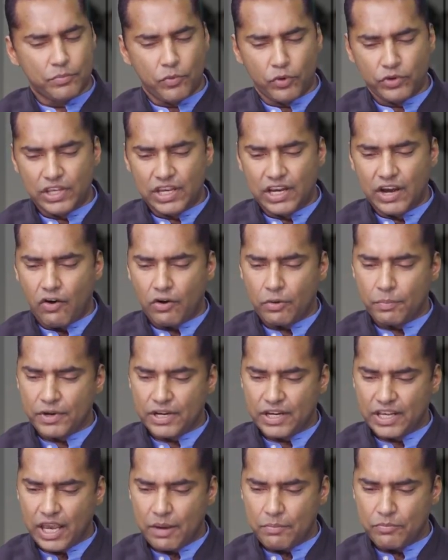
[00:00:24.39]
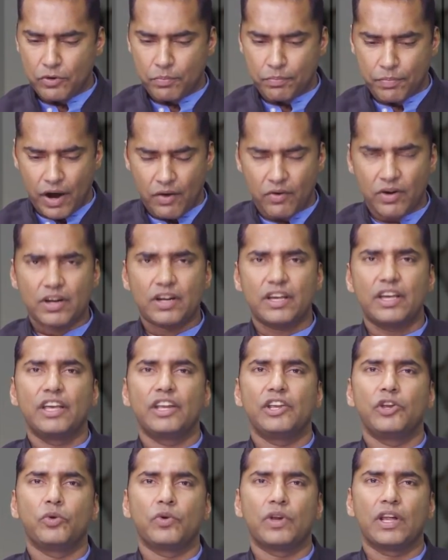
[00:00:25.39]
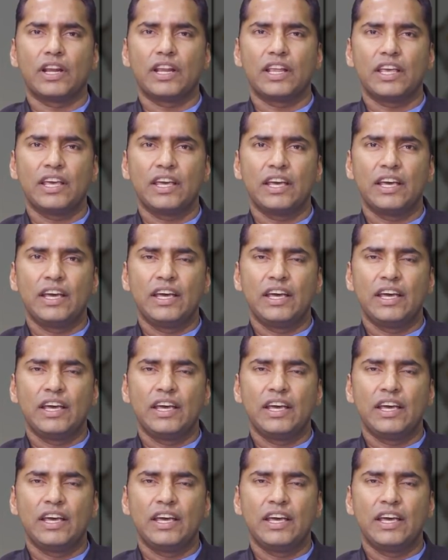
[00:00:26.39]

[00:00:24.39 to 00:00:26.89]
Modi government came to power in New Delhi.